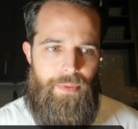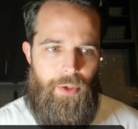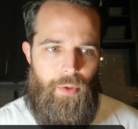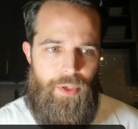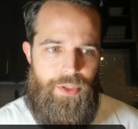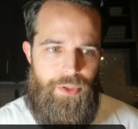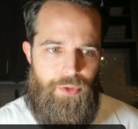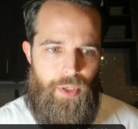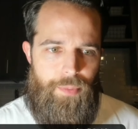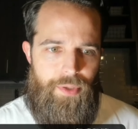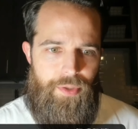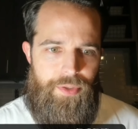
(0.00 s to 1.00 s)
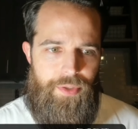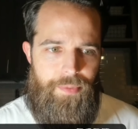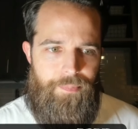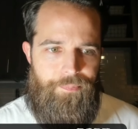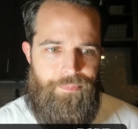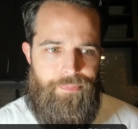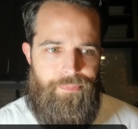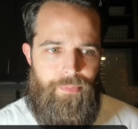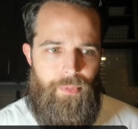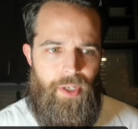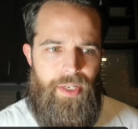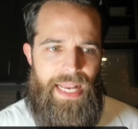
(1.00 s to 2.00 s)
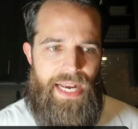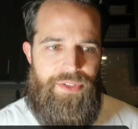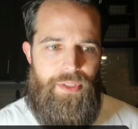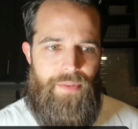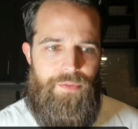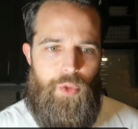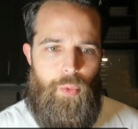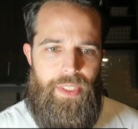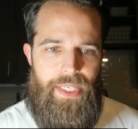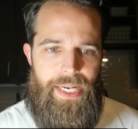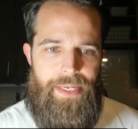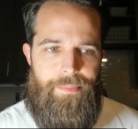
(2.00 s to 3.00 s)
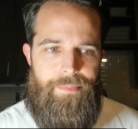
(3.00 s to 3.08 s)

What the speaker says: the Christian scriptures. Look at Acts 11:28.